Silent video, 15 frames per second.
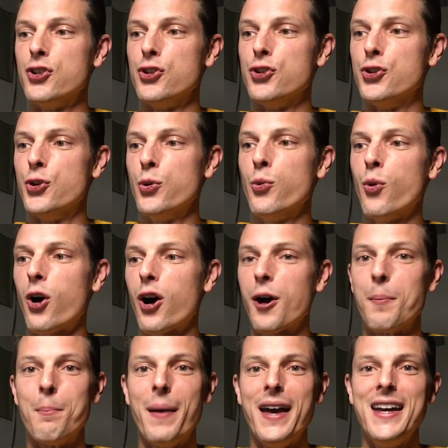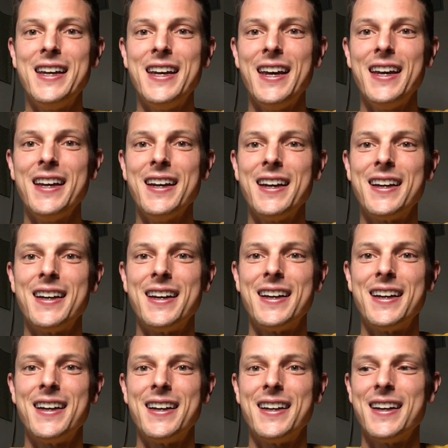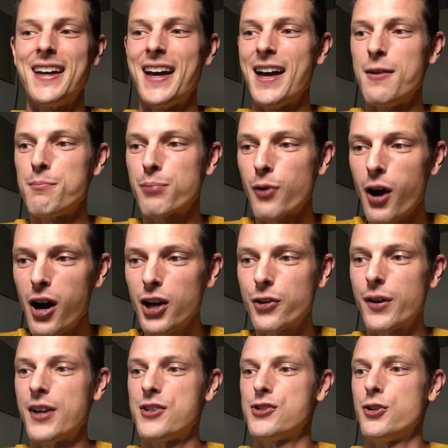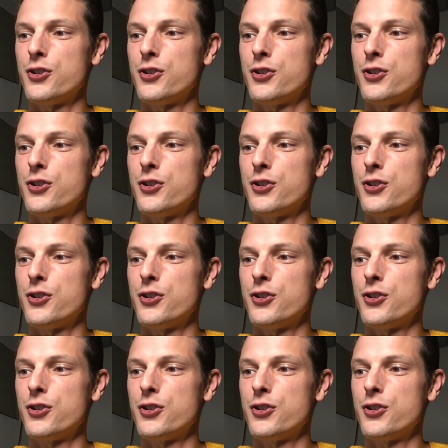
you are making progress.